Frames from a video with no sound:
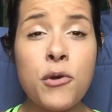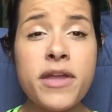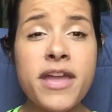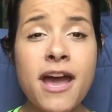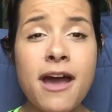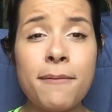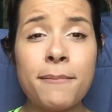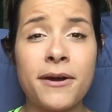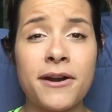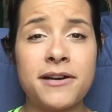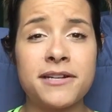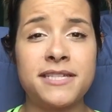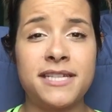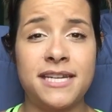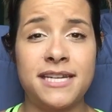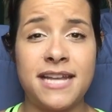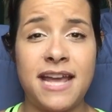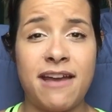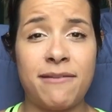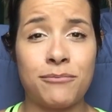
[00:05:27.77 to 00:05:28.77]
Yeah bars
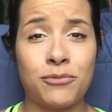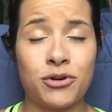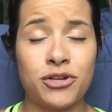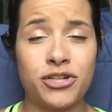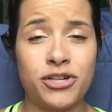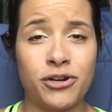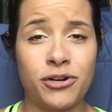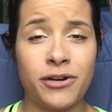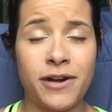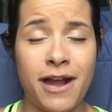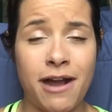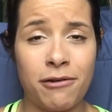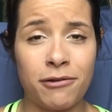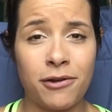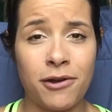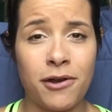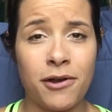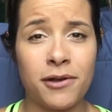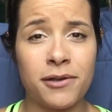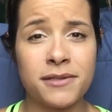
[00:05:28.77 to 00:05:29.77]
tend to have more sugar
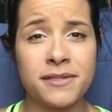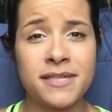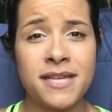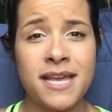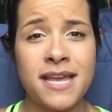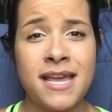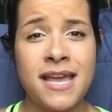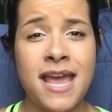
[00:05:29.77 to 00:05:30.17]
alcohols,